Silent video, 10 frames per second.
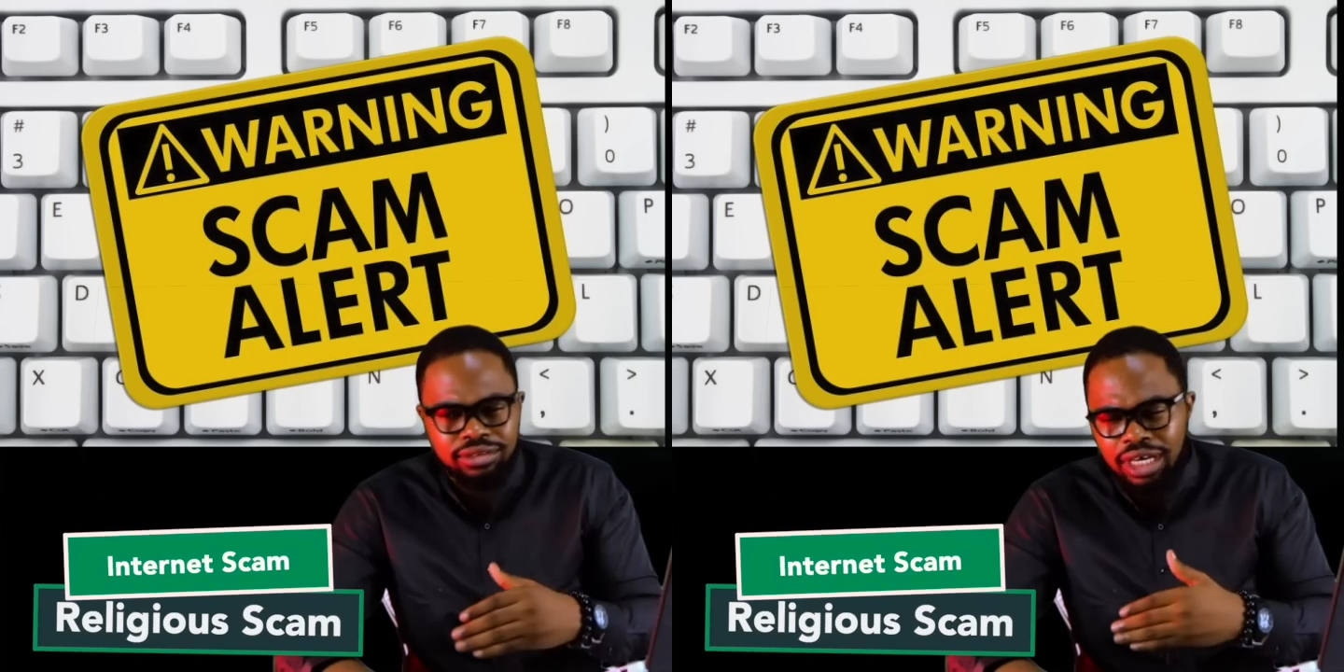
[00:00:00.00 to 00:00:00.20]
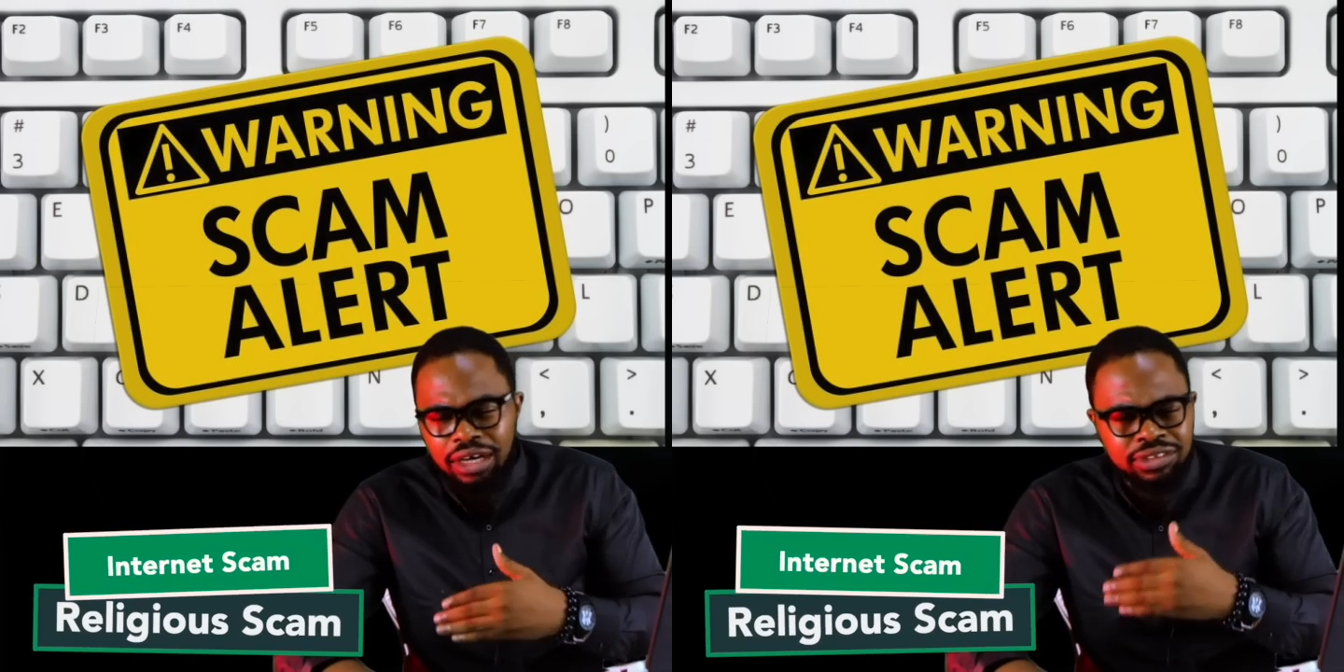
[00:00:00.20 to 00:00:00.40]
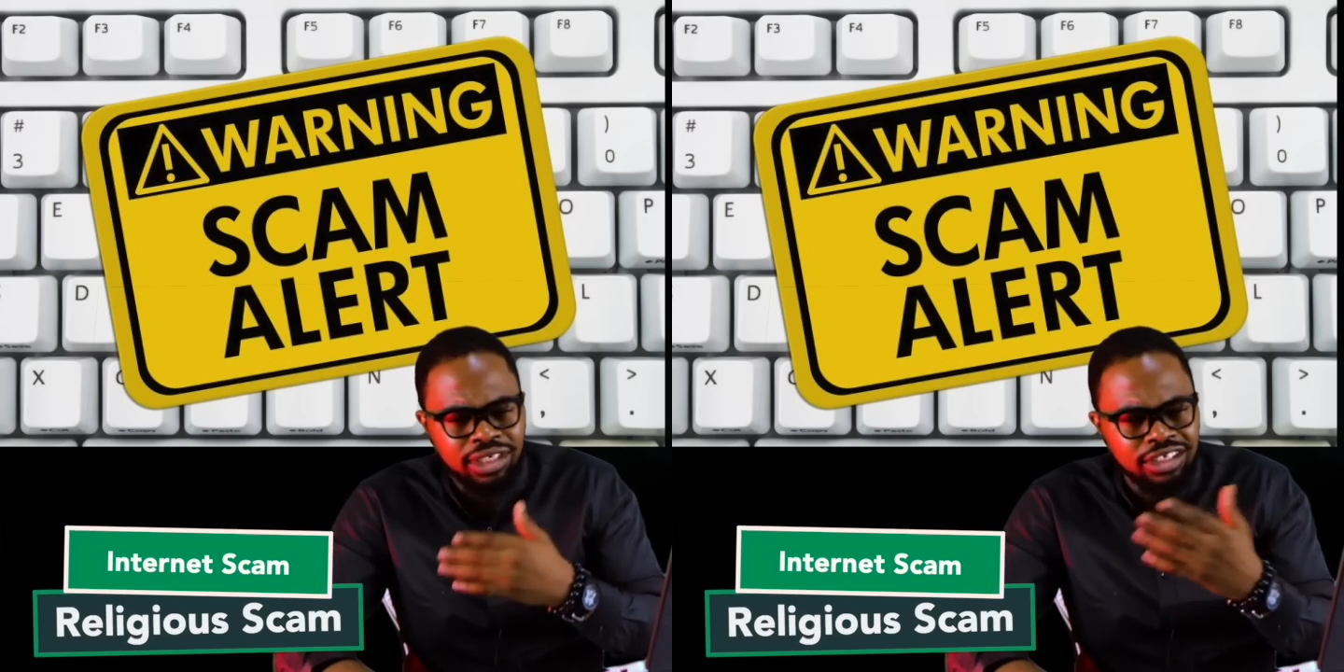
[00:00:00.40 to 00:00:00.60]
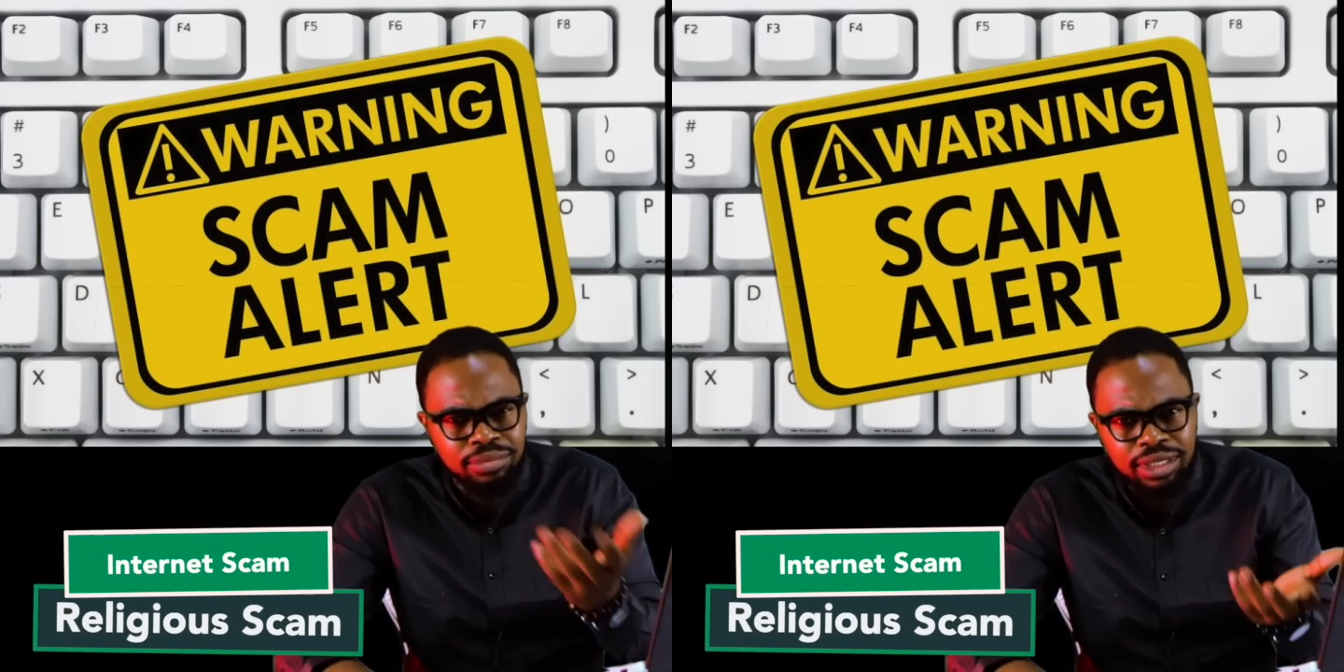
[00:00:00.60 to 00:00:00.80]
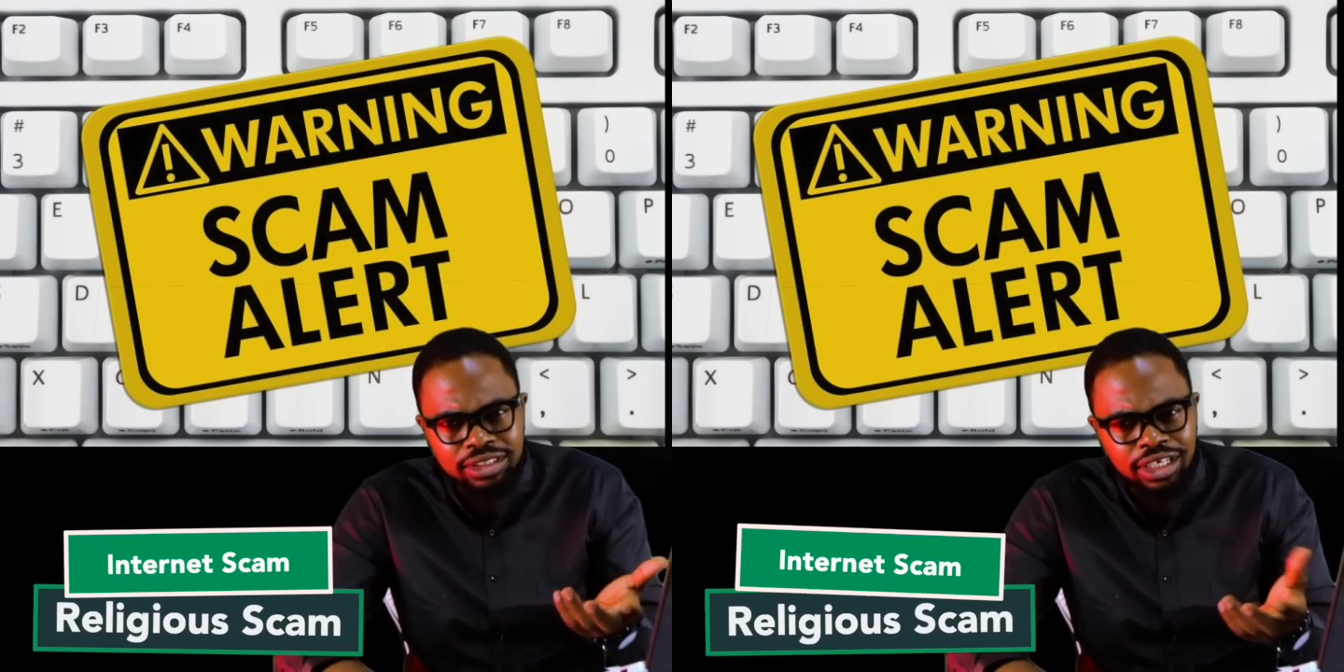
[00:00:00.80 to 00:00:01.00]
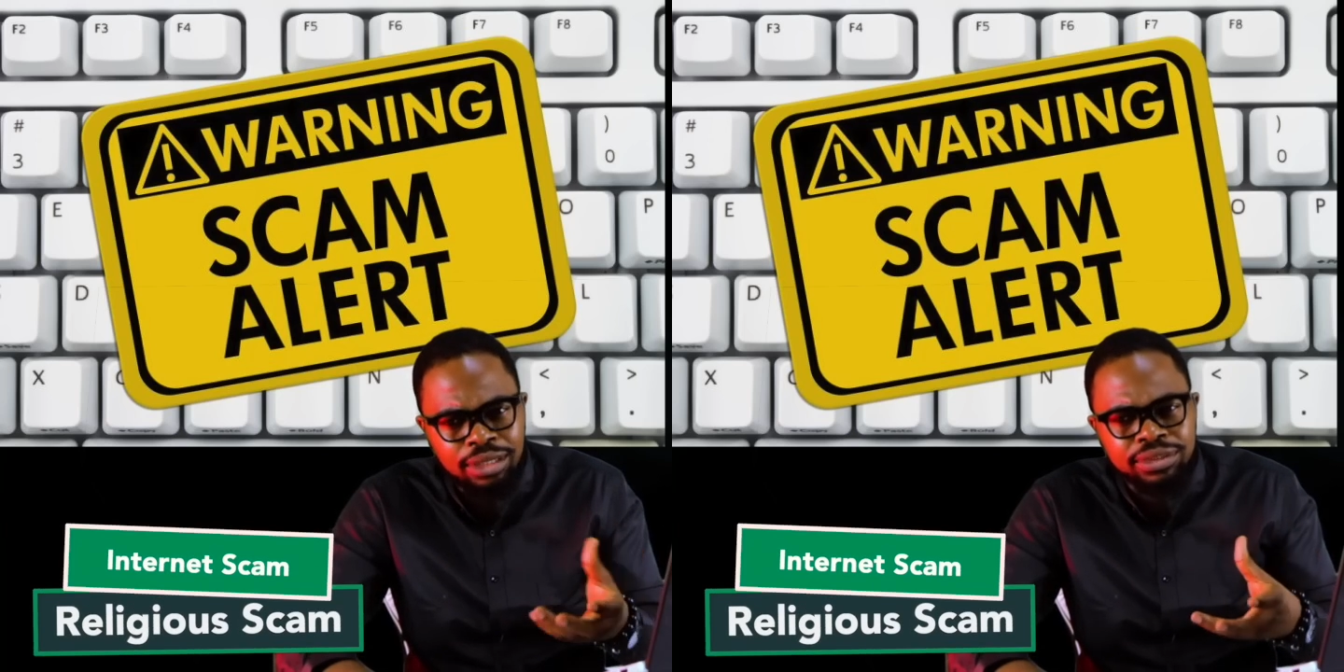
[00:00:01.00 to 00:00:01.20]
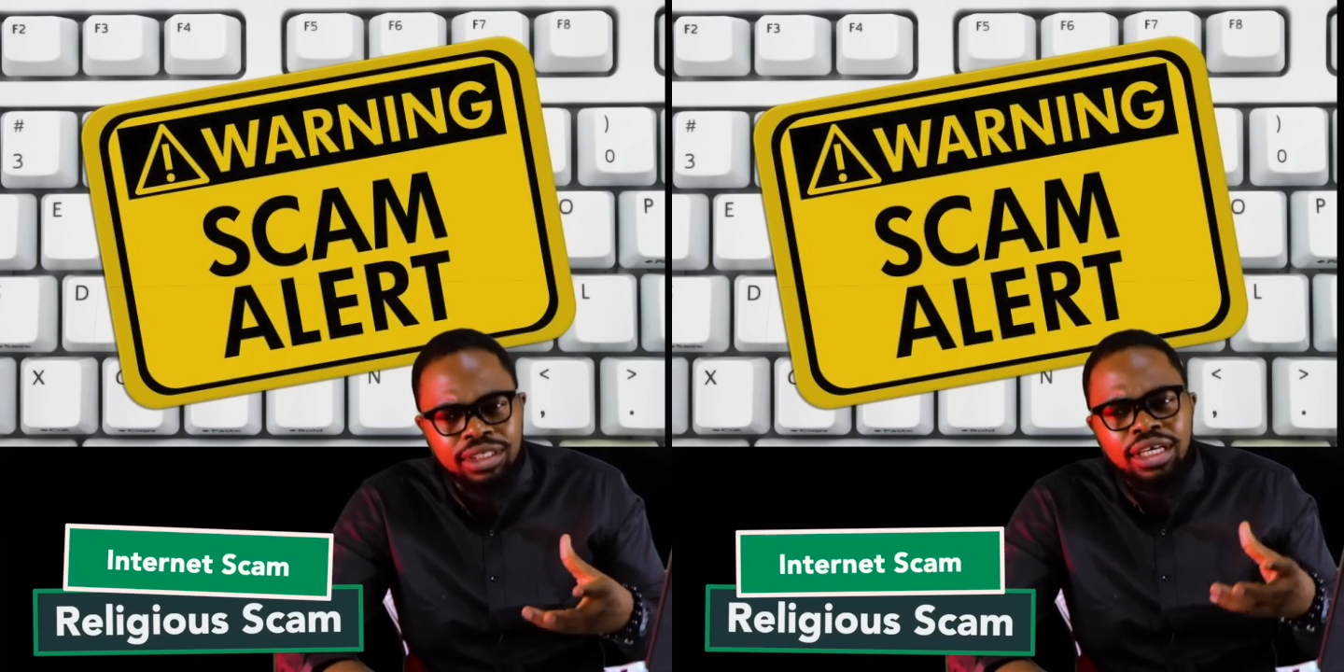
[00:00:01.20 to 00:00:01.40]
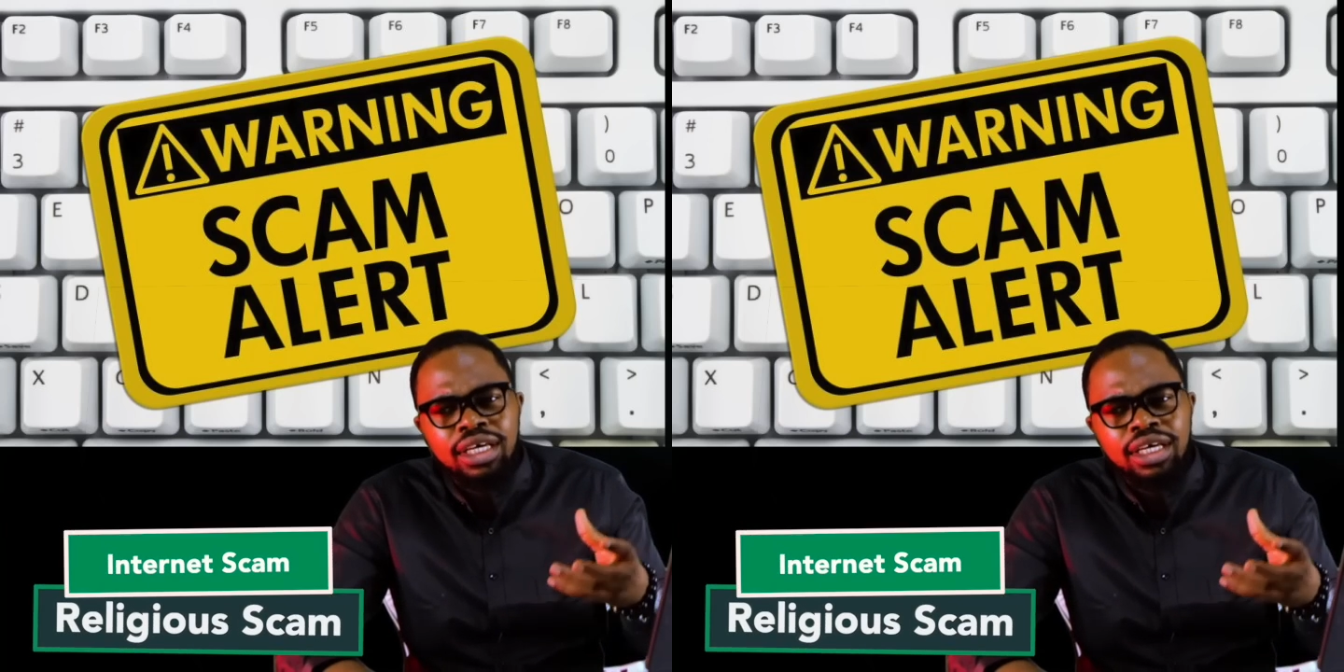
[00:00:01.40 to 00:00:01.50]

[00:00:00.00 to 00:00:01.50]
I've said this many times,